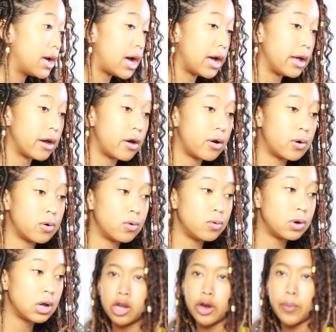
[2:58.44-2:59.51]
I
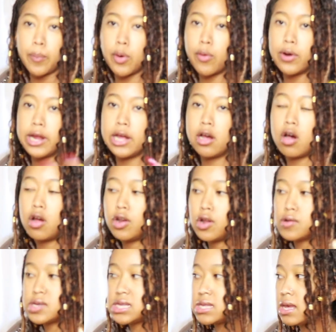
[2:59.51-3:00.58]
own. Marie
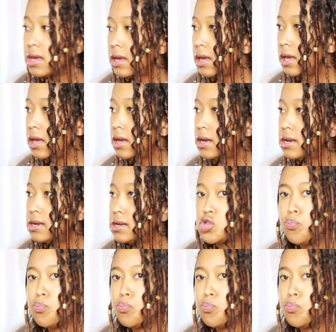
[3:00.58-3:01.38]
Kondo's thing is